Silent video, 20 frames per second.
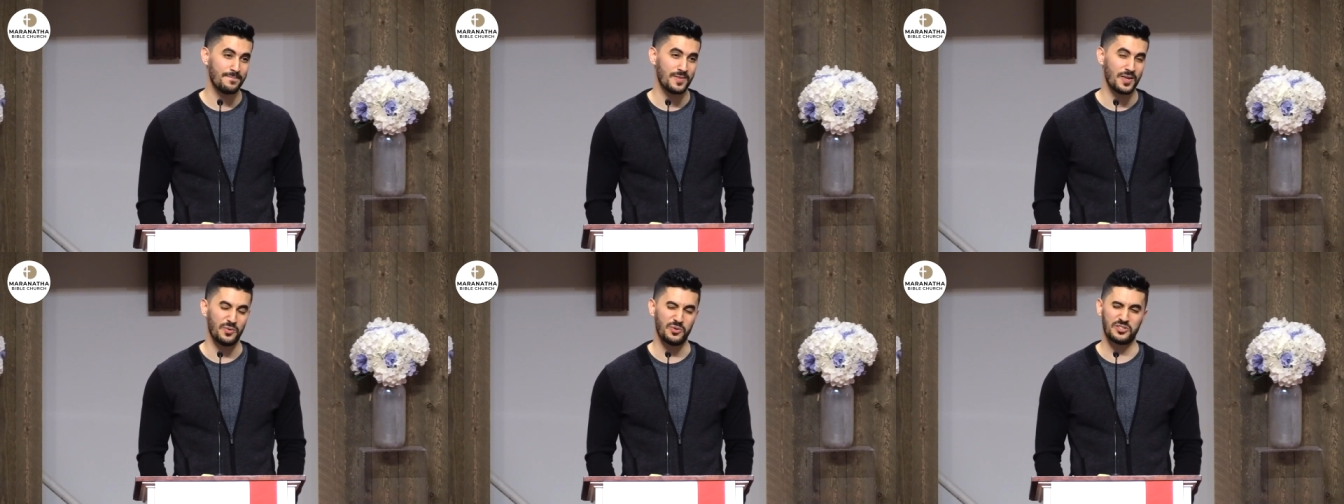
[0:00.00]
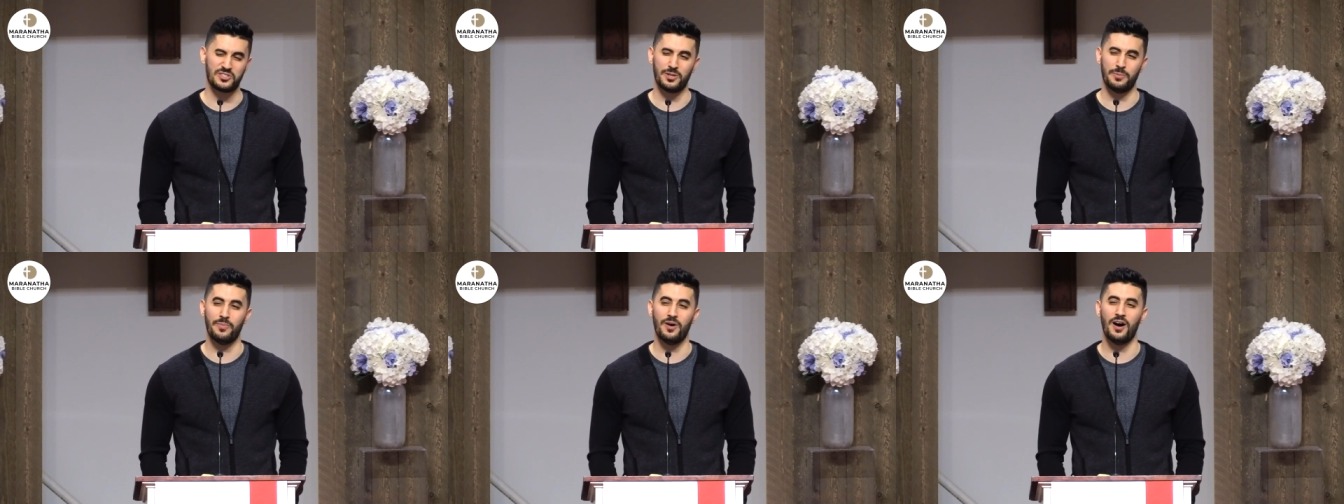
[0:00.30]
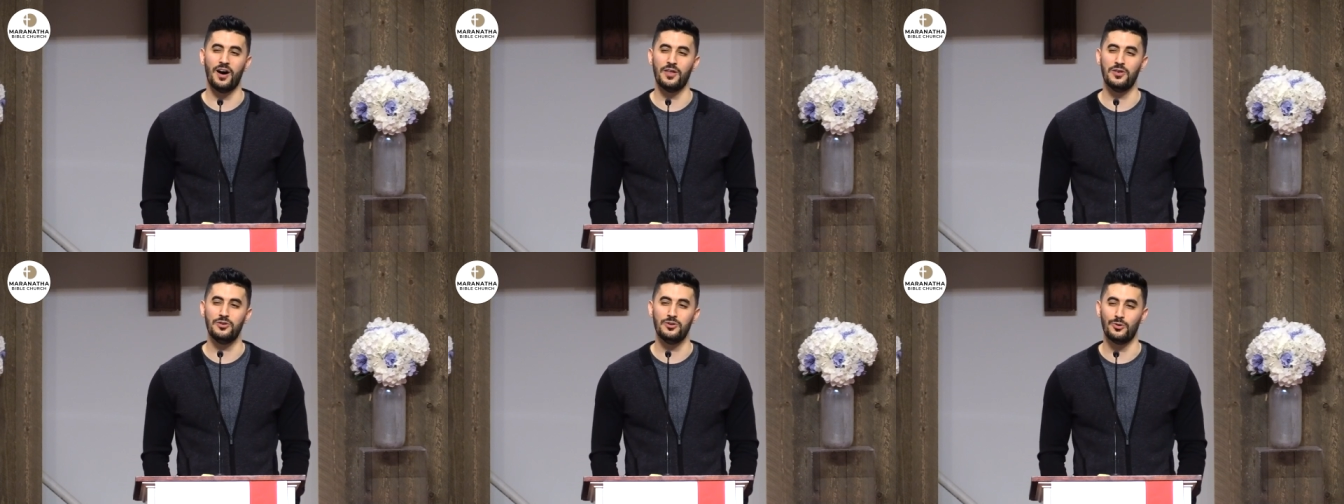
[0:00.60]
it was some
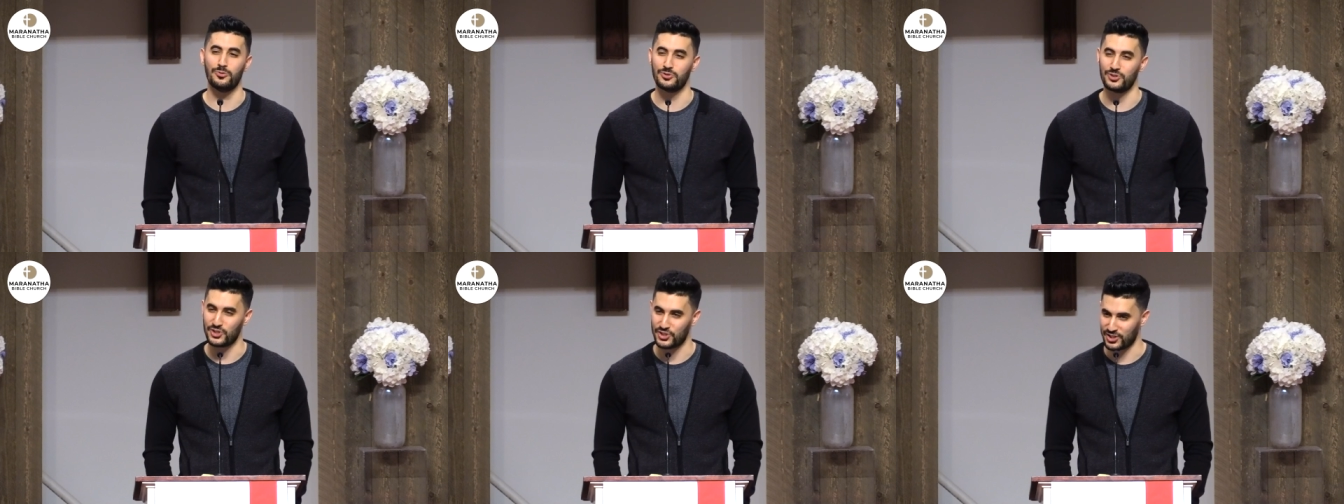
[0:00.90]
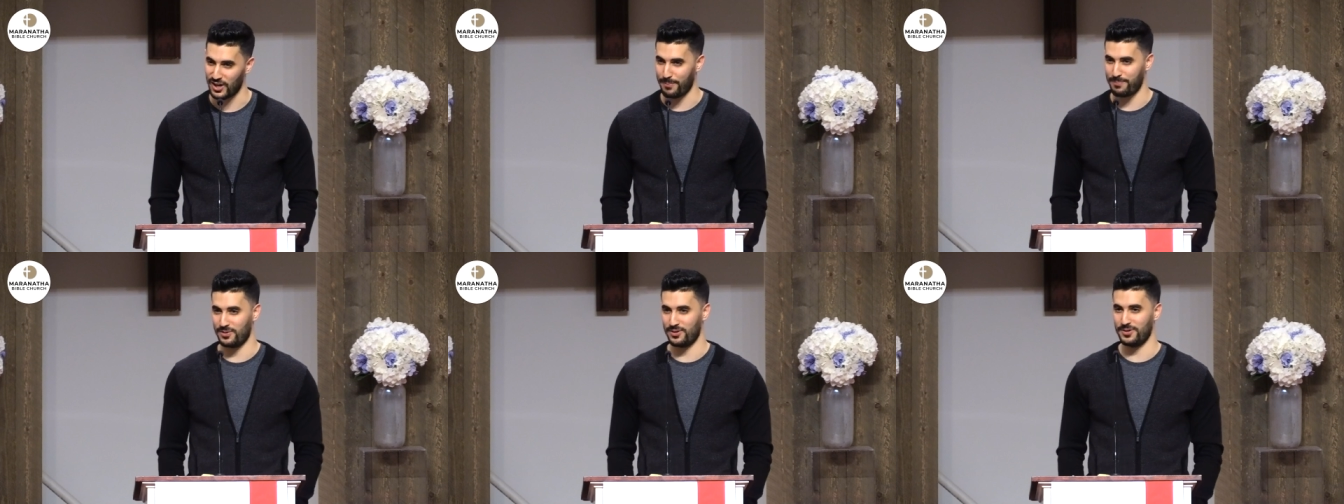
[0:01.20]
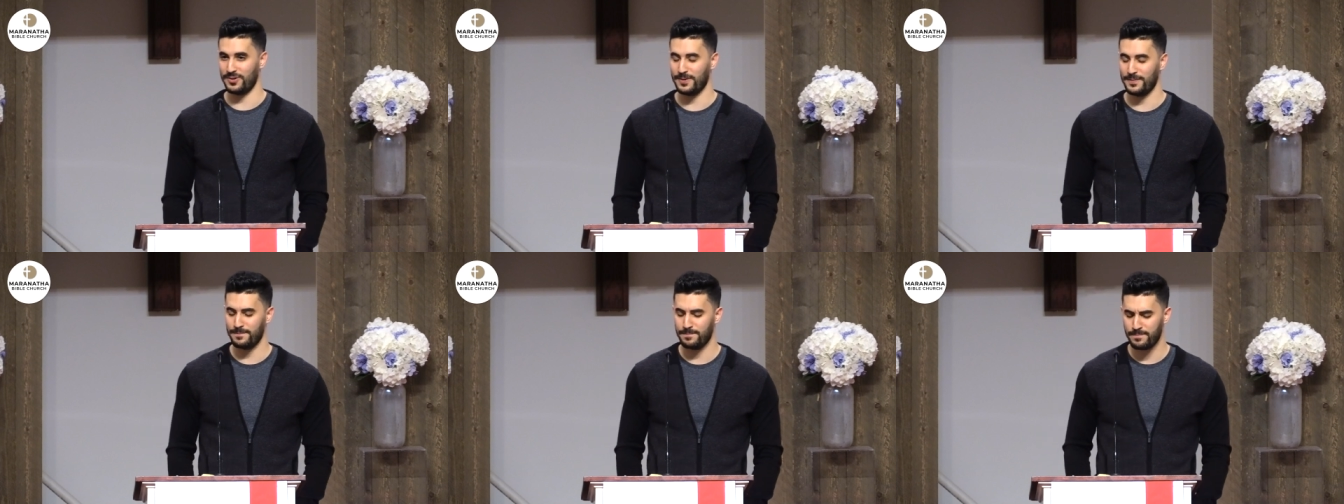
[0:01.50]
unknown
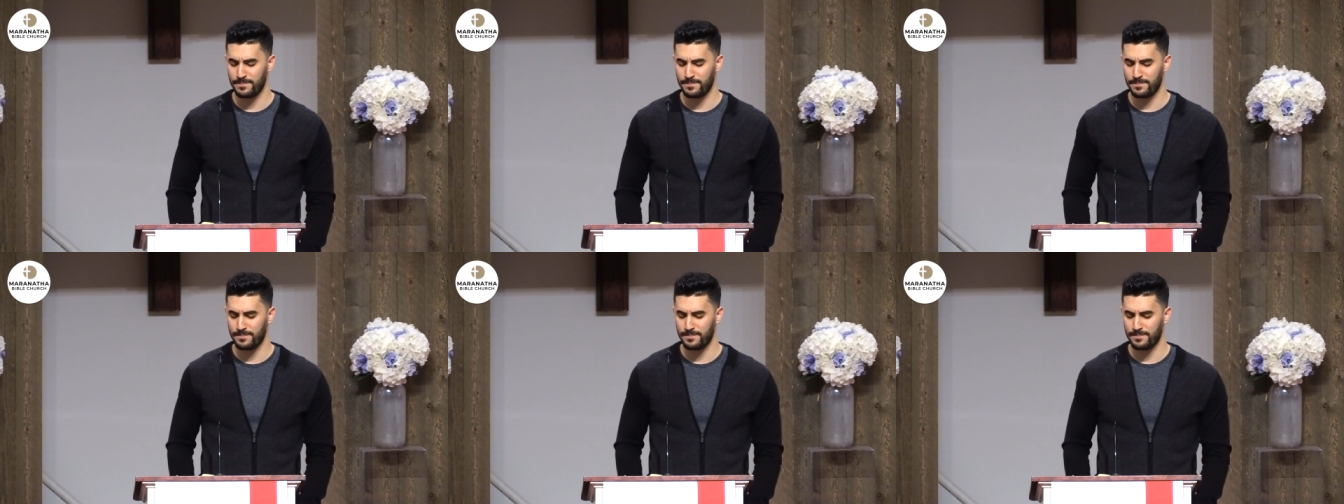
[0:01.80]
shepherd.